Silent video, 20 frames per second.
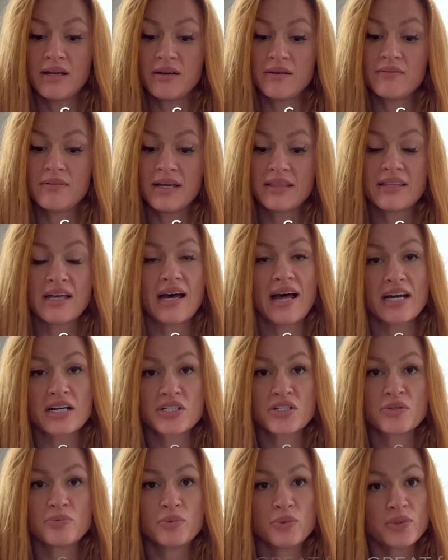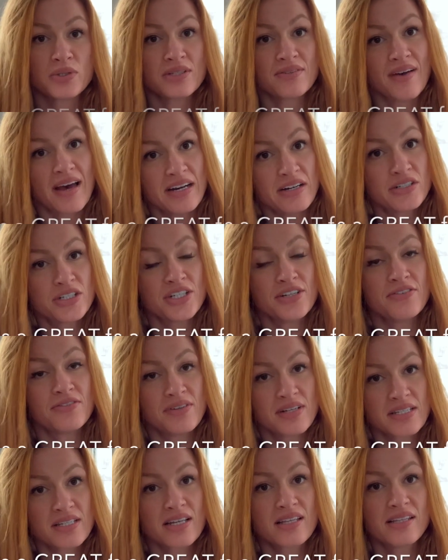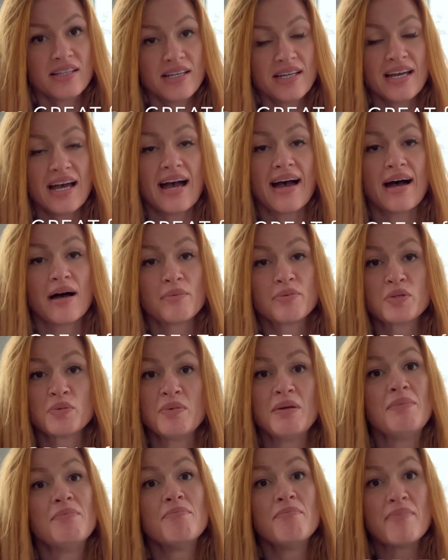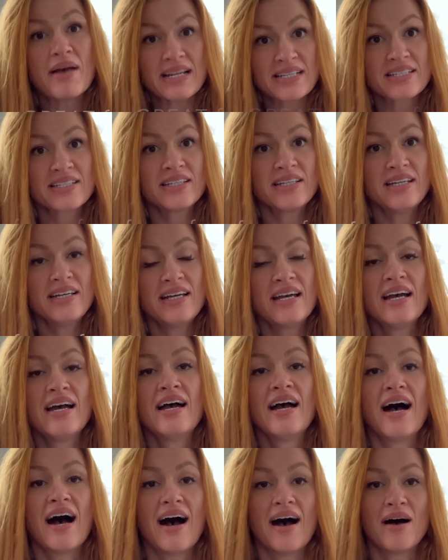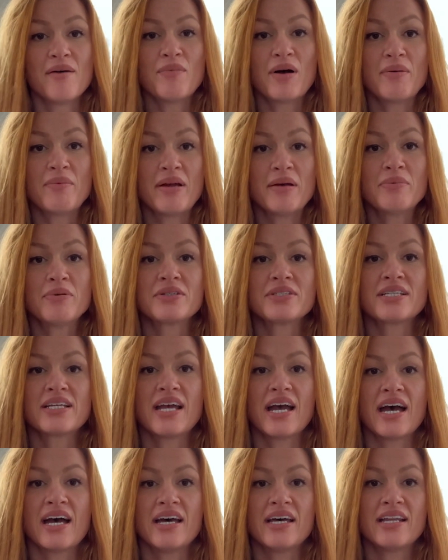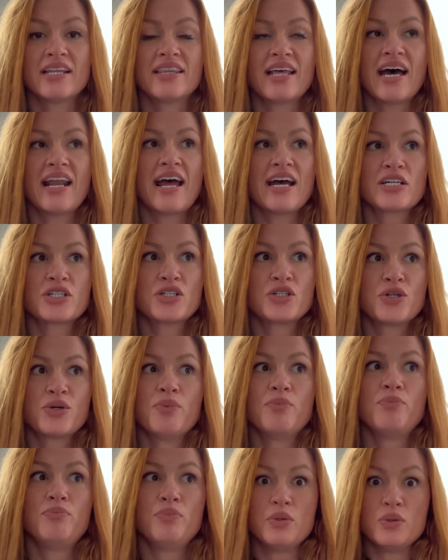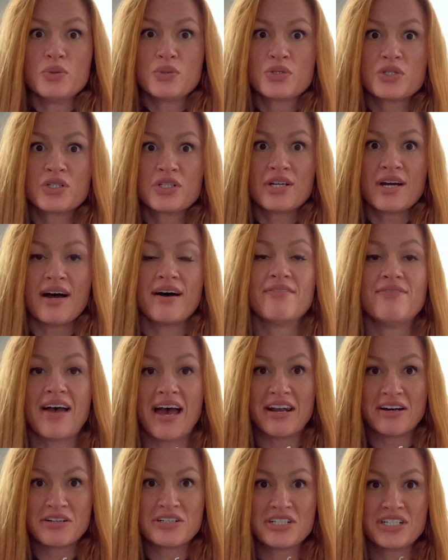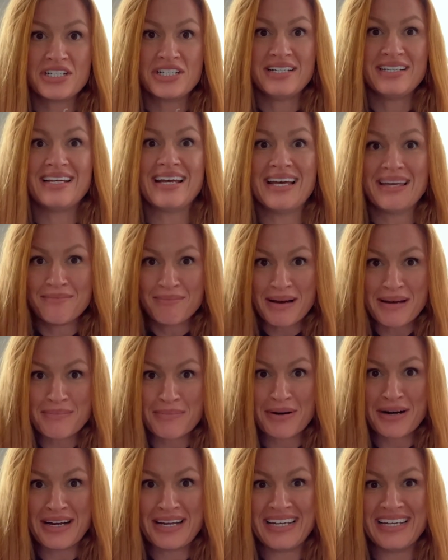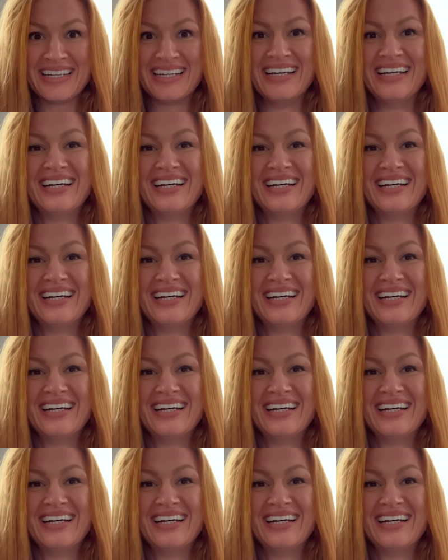get that extra boost of energy physically. It helps me mentally. I'm able to get that extra boost of energy in my brain